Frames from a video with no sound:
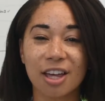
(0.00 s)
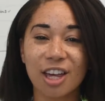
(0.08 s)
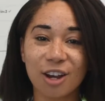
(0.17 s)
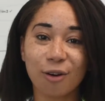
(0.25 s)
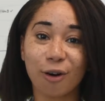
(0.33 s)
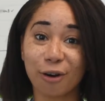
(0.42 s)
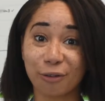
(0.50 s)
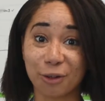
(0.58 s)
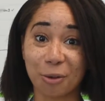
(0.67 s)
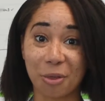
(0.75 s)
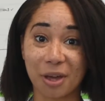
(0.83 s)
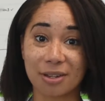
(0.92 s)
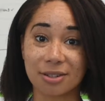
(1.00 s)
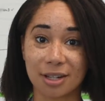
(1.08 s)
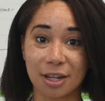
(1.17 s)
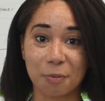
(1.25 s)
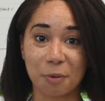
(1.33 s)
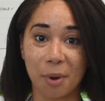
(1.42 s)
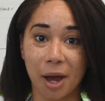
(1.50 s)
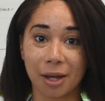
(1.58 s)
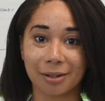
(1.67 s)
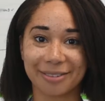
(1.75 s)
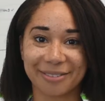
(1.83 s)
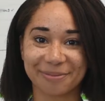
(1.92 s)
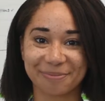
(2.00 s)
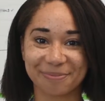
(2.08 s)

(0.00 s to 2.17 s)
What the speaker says: Here are a few things to keep in mind.